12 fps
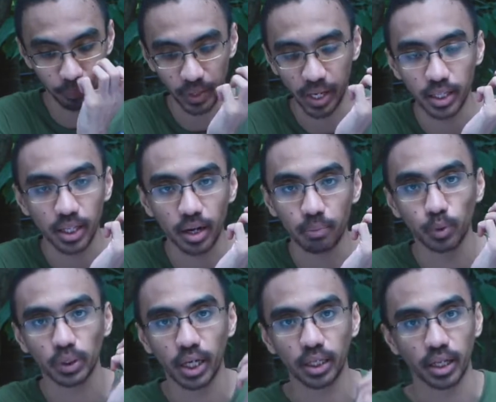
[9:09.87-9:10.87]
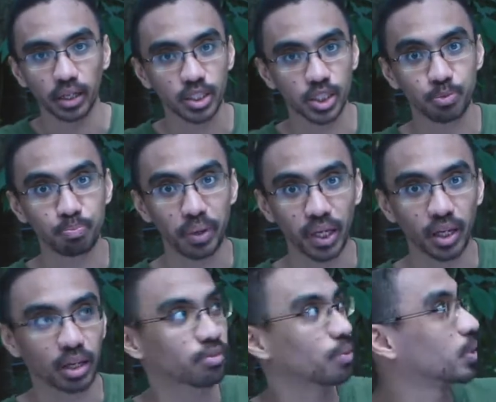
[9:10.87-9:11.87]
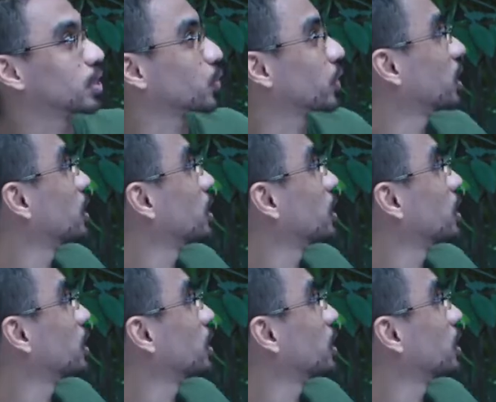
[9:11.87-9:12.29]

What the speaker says: eating rambutan, like just picking it from the tree.